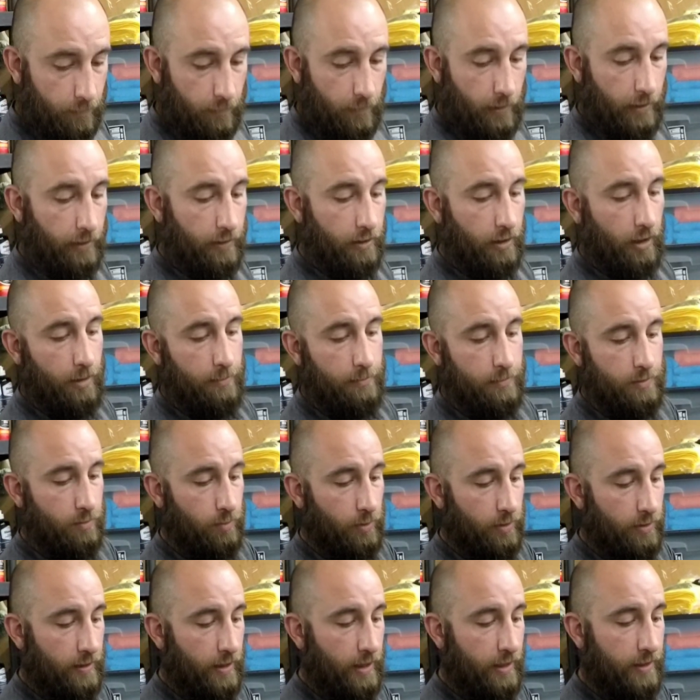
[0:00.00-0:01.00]
it comes
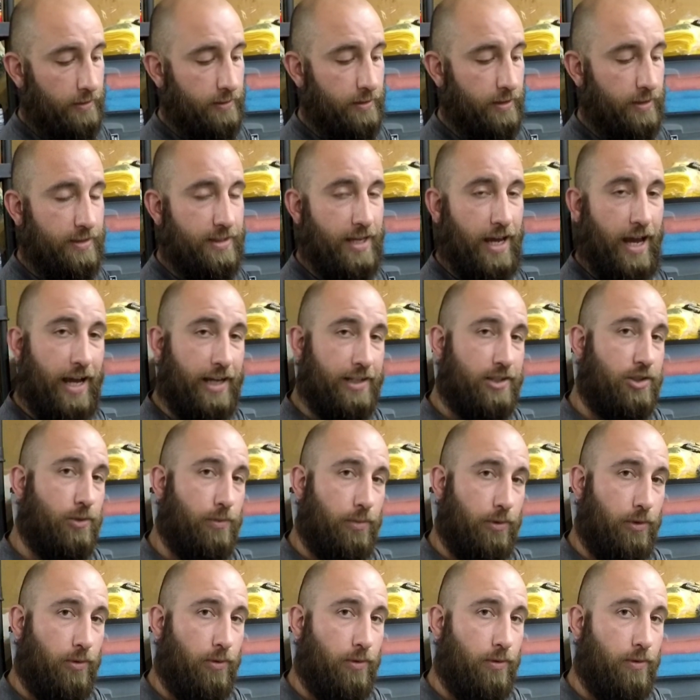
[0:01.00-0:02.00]
with a
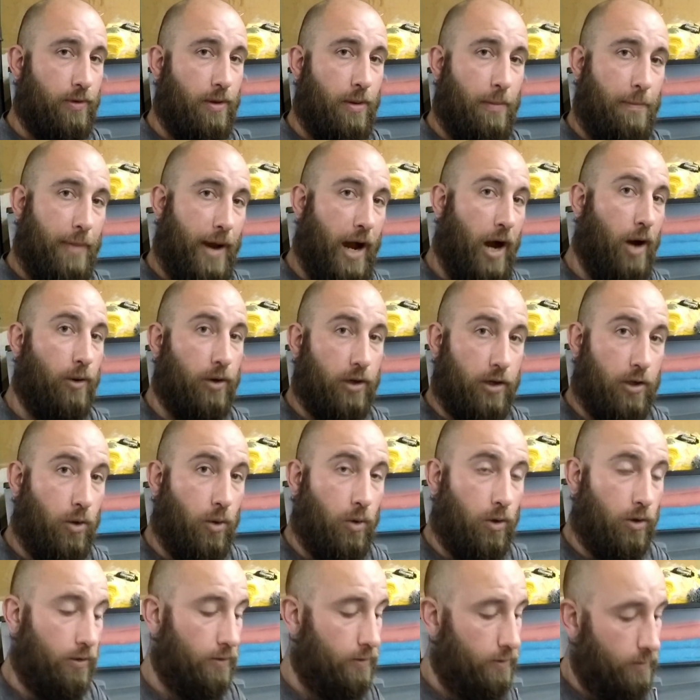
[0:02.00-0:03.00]
detachable power
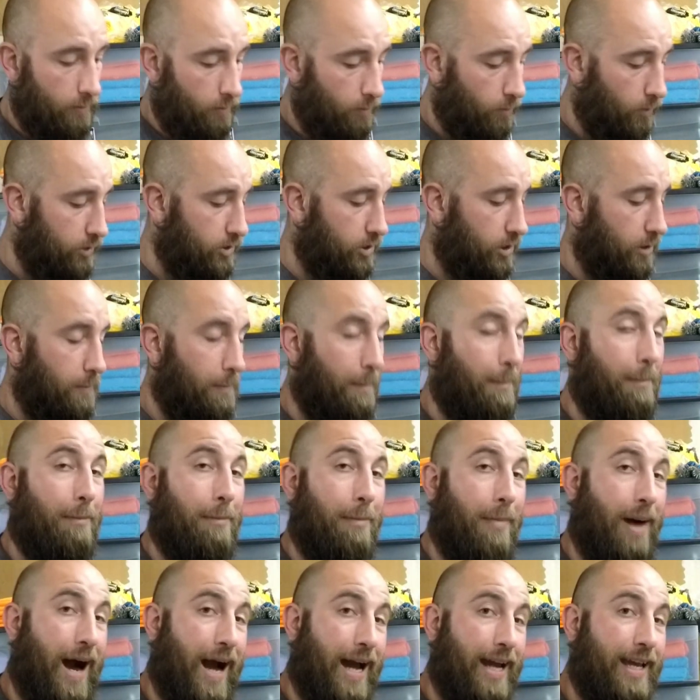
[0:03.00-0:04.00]
cord, which in
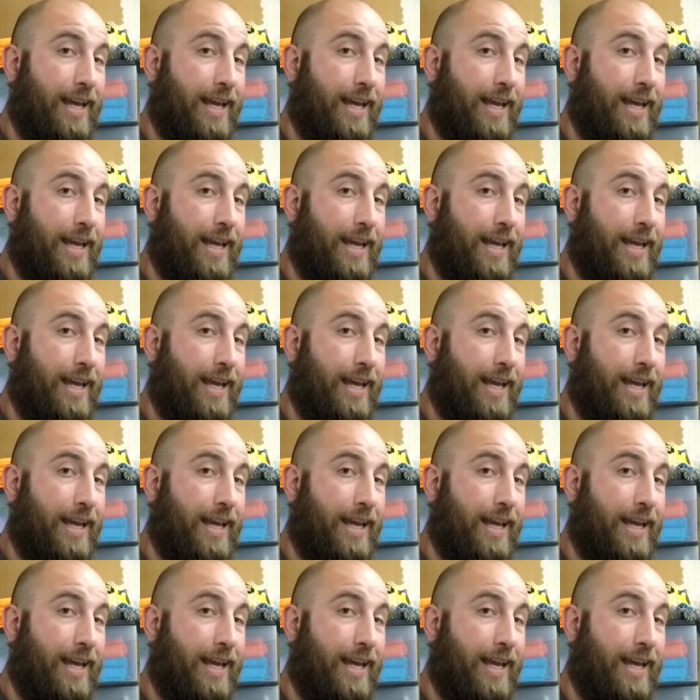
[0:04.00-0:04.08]
my